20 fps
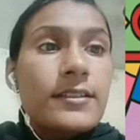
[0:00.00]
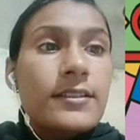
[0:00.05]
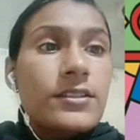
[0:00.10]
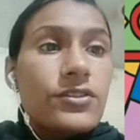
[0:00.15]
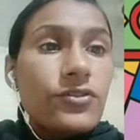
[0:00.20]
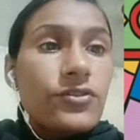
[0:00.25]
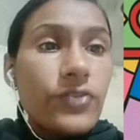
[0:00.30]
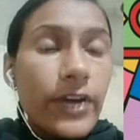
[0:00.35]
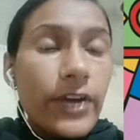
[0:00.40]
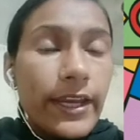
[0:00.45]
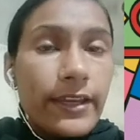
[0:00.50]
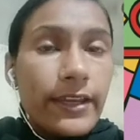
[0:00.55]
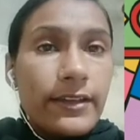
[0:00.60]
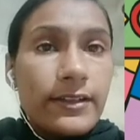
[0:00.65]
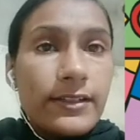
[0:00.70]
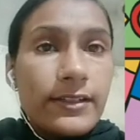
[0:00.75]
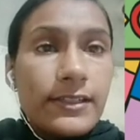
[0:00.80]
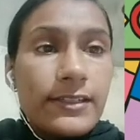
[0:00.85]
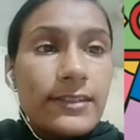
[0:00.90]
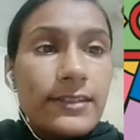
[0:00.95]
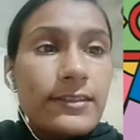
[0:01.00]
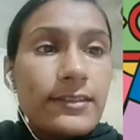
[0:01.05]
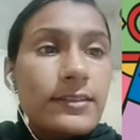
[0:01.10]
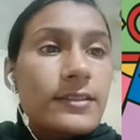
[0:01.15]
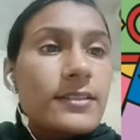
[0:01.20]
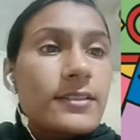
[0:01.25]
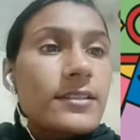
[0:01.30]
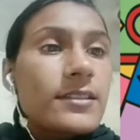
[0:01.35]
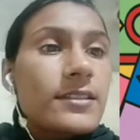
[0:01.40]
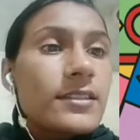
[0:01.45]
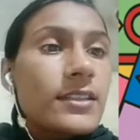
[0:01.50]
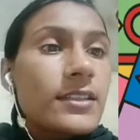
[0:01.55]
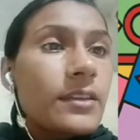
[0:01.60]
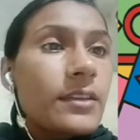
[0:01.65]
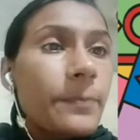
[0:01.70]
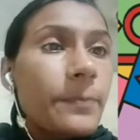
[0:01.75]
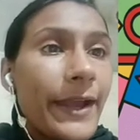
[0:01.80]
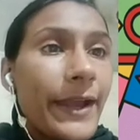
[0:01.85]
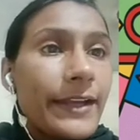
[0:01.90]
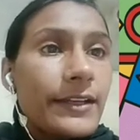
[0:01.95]
triangles. See the
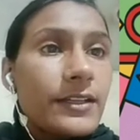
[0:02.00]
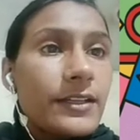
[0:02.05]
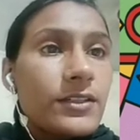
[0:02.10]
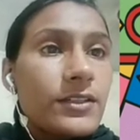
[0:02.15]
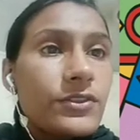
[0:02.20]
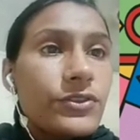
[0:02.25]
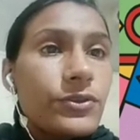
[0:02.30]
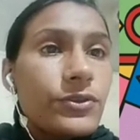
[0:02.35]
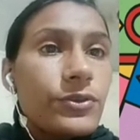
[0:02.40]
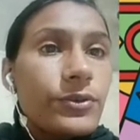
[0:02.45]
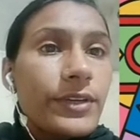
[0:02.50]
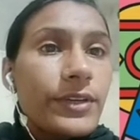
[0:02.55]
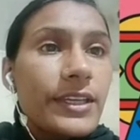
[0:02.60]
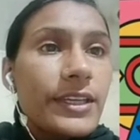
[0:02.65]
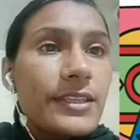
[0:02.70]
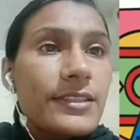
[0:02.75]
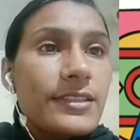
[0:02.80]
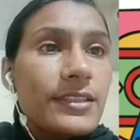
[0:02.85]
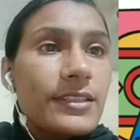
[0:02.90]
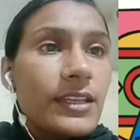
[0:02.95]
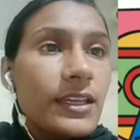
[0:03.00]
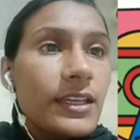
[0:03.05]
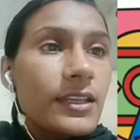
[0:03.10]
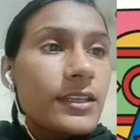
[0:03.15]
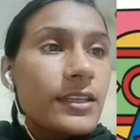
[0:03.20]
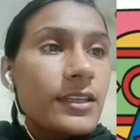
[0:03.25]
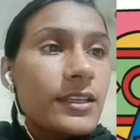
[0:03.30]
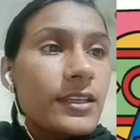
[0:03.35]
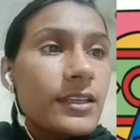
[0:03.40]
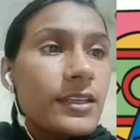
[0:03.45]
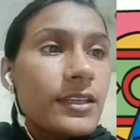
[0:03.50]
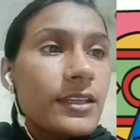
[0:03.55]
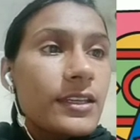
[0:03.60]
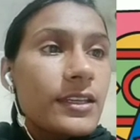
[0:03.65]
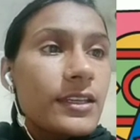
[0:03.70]
pattern. So you can see here so